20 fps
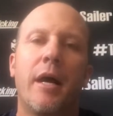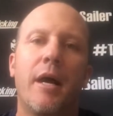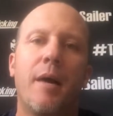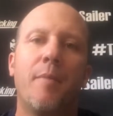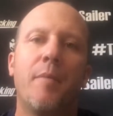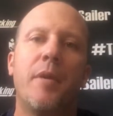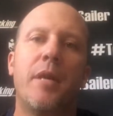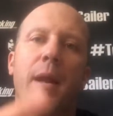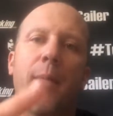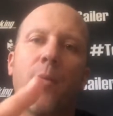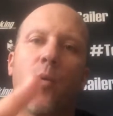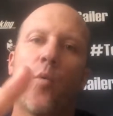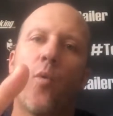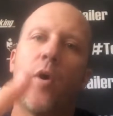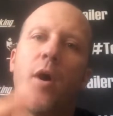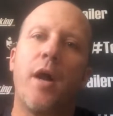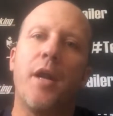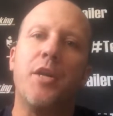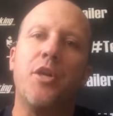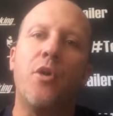Number
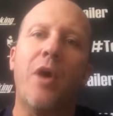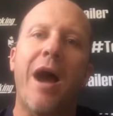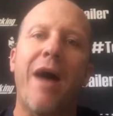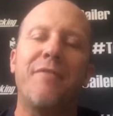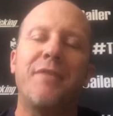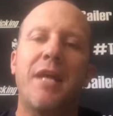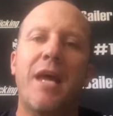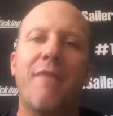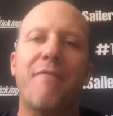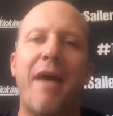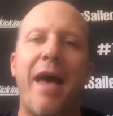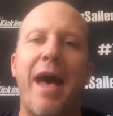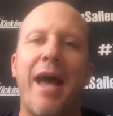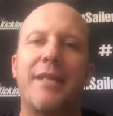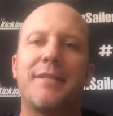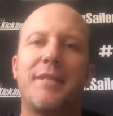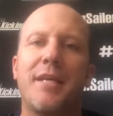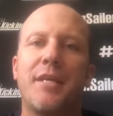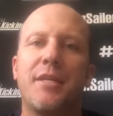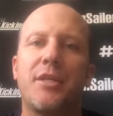one, you have to have
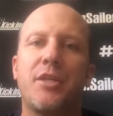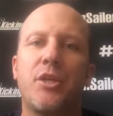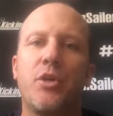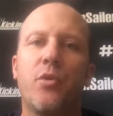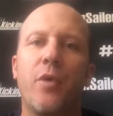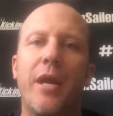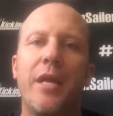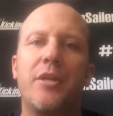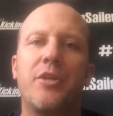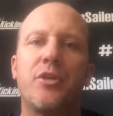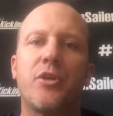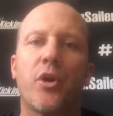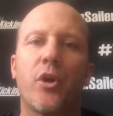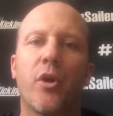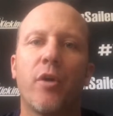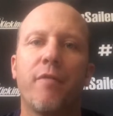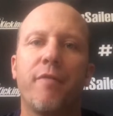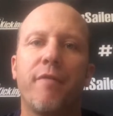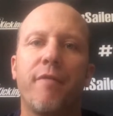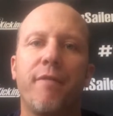access to a
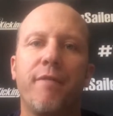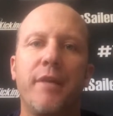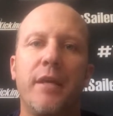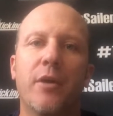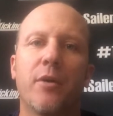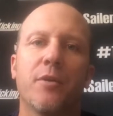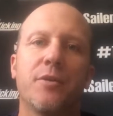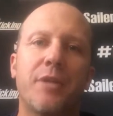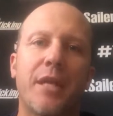turf field.